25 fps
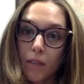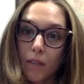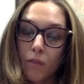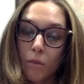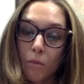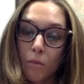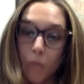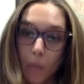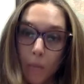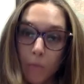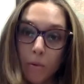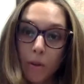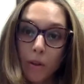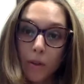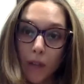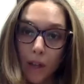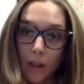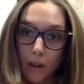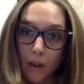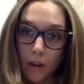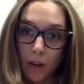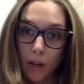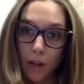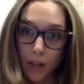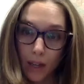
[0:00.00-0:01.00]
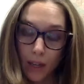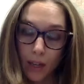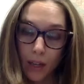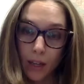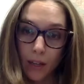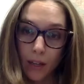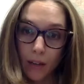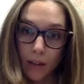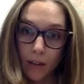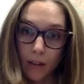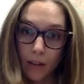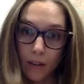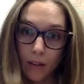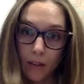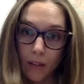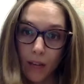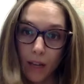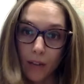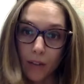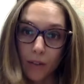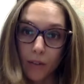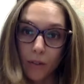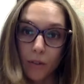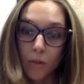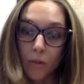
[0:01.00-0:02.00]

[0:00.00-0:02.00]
for people that are in that